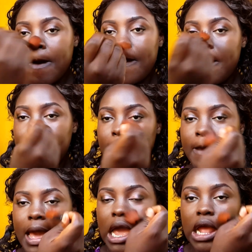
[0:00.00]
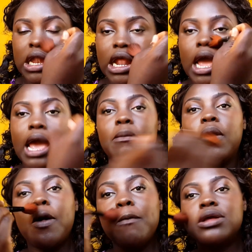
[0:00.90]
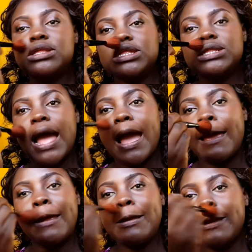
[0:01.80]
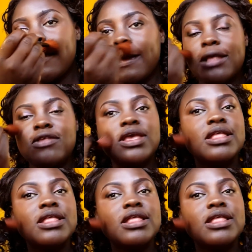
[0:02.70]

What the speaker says: So I think I'm almost done.